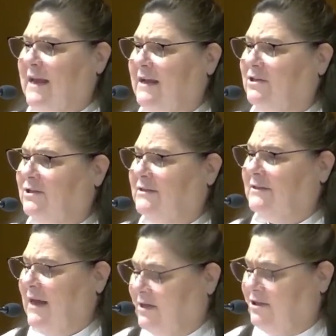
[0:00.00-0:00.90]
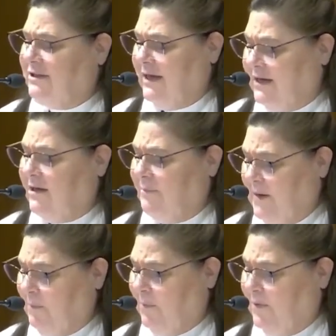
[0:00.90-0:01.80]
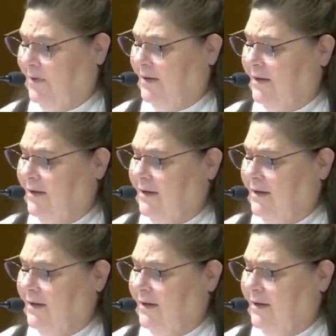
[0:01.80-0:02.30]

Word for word: anxious, agitated people